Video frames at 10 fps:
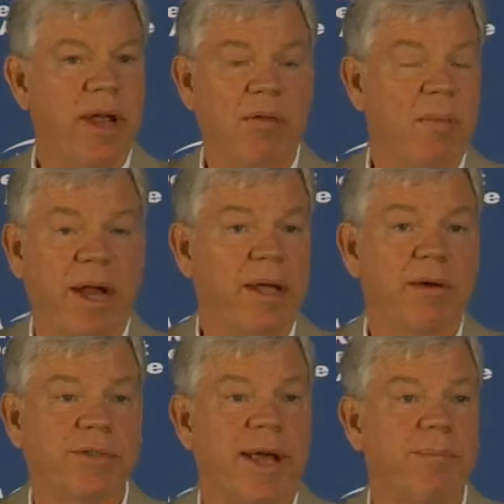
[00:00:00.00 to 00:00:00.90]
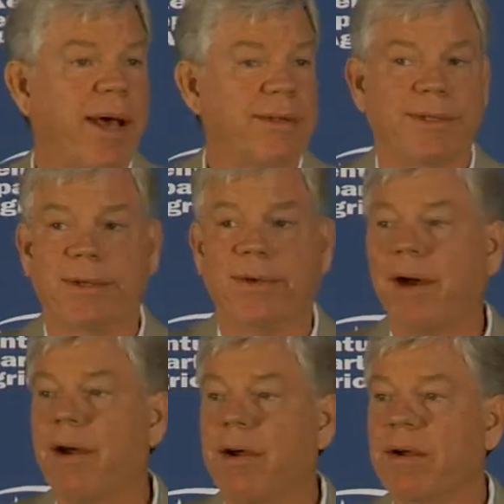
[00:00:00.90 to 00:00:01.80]
Everybody goes out and buys a new
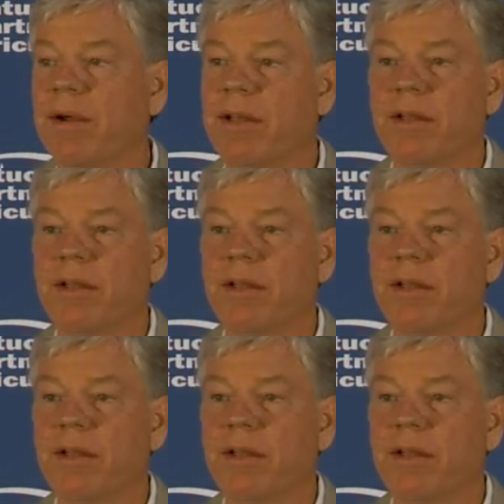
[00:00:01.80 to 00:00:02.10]
car,